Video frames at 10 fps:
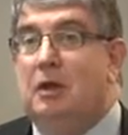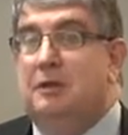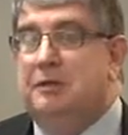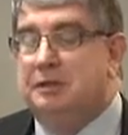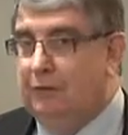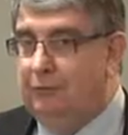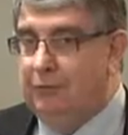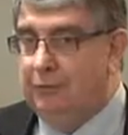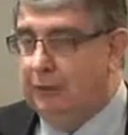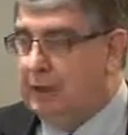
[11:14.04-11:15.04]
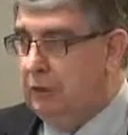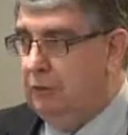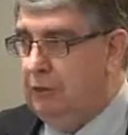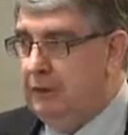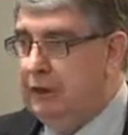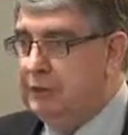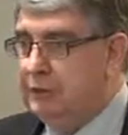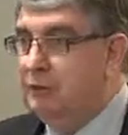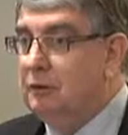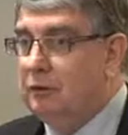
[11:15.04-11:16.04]
seek further
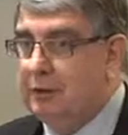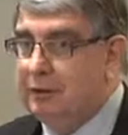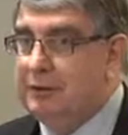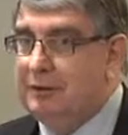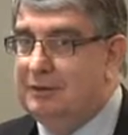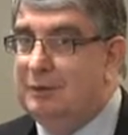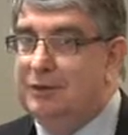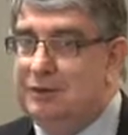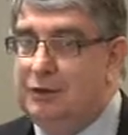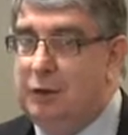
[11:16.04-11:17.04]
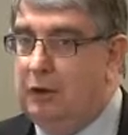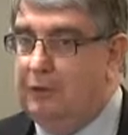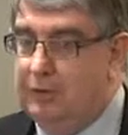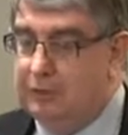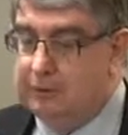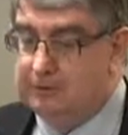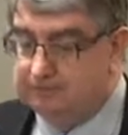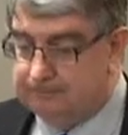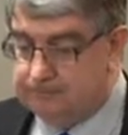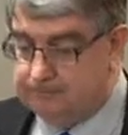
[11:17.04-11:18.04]
clarification of what's in your overheads.
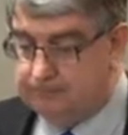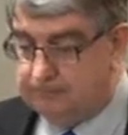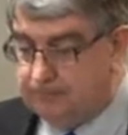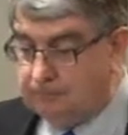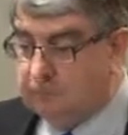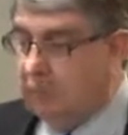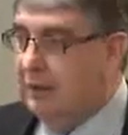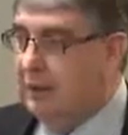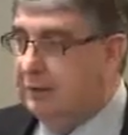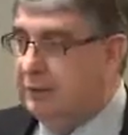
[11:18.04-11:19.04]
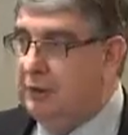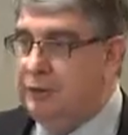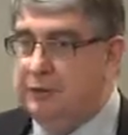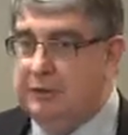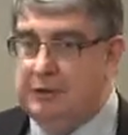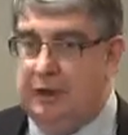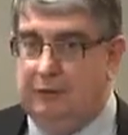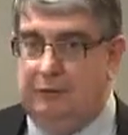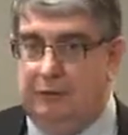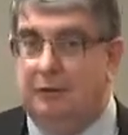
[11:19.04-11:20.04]
So you do need to
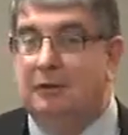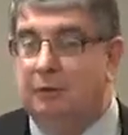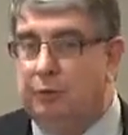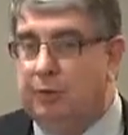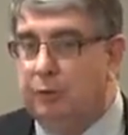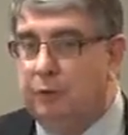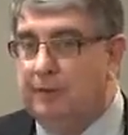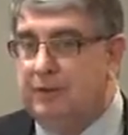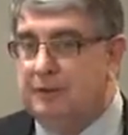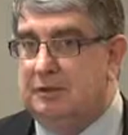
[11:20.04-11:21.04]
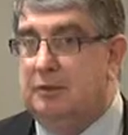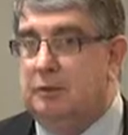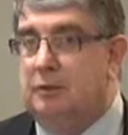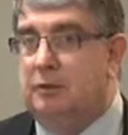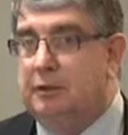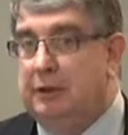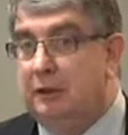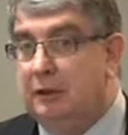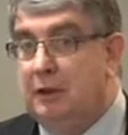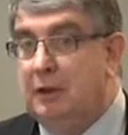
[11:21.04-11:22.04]
have a pretty robust methodology.
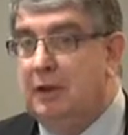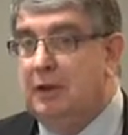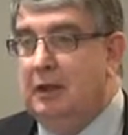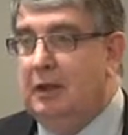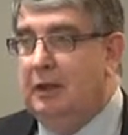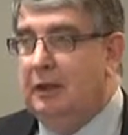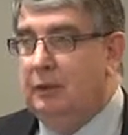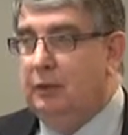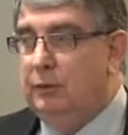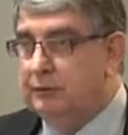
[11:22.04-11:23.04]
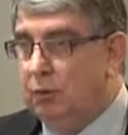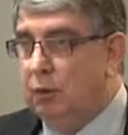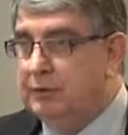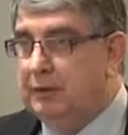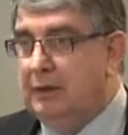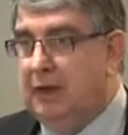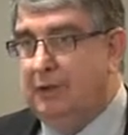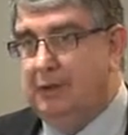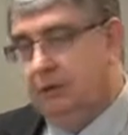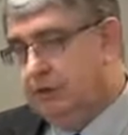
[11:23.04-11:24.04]
There is a risk in
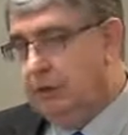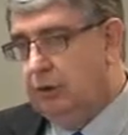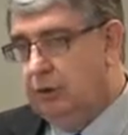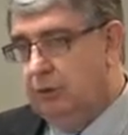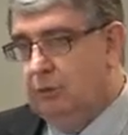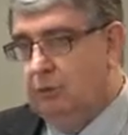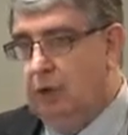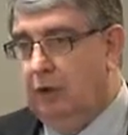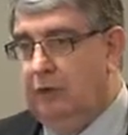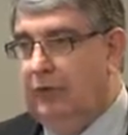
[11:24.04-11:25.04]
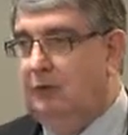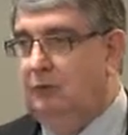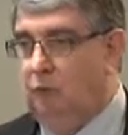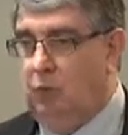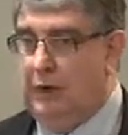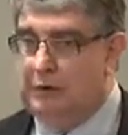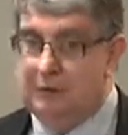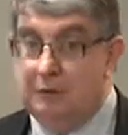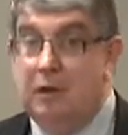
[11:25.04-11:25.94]
having a general overhead rate